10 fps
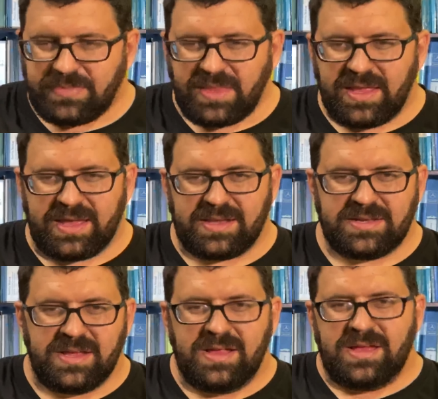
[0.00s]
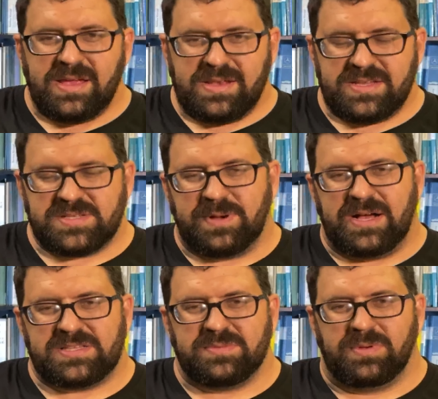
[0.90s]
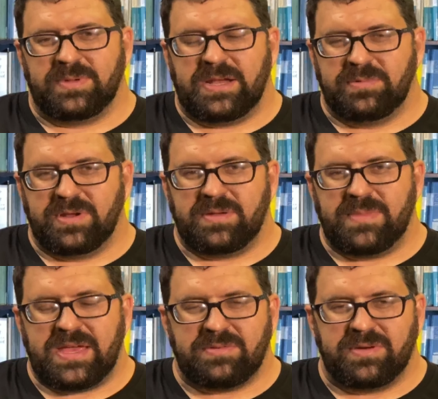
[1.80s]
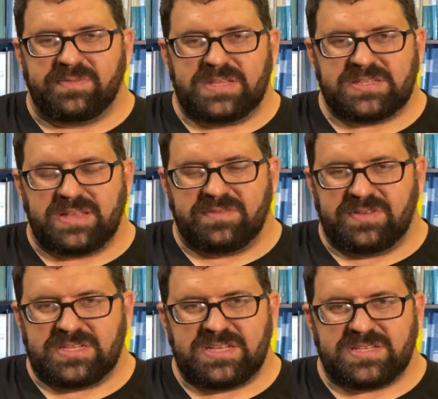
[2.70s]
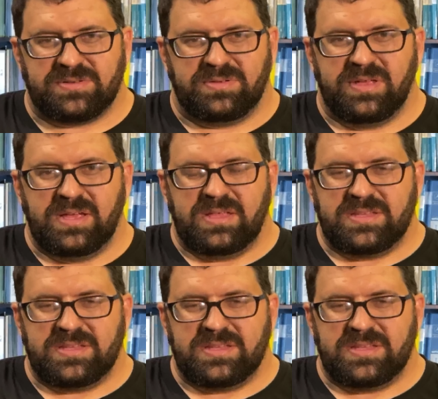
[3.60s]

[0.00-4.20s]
And it is possible, but I wouldn't make one of these out of a diesel.